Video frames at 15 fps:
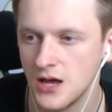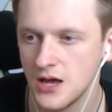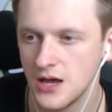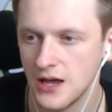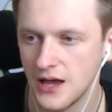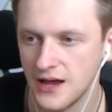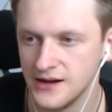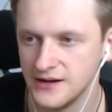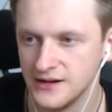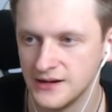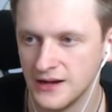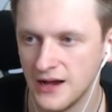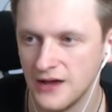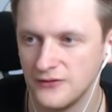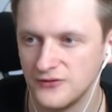and in
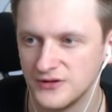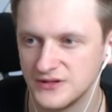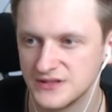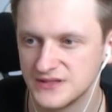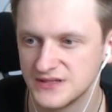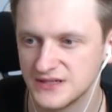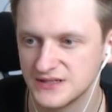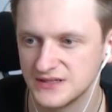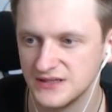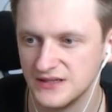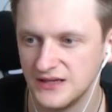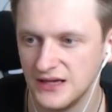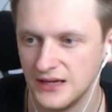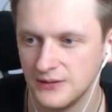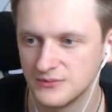160
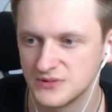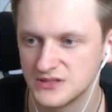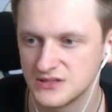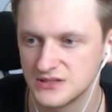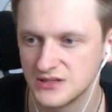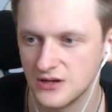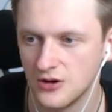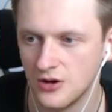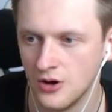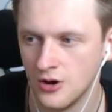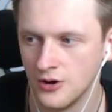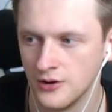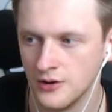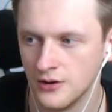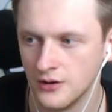games
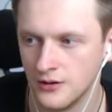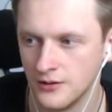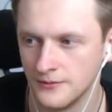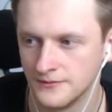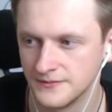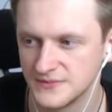on